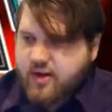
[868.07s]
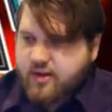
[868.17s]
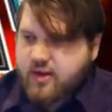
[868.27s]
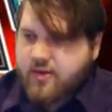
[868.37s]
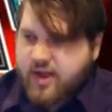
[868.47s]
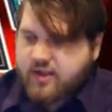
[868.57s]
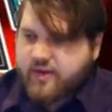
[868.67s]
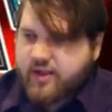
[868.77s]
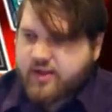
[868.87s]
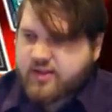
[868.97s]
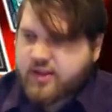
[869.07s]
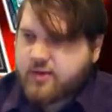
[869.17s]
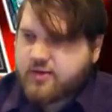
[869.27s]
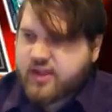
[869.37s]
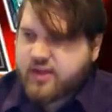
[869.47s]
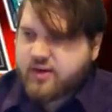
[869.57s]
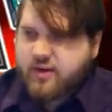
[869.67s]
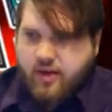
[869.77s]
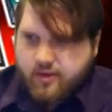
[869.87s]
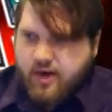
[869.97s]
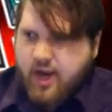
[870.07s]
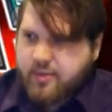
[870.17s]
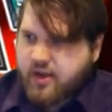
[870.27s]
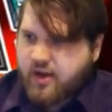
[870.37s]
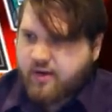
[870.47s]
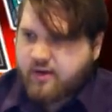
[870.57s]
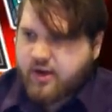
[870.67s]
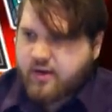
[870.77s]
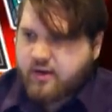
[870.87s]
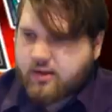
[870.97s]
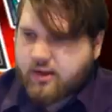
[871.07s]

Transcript: and then you activate this and you send the other copy of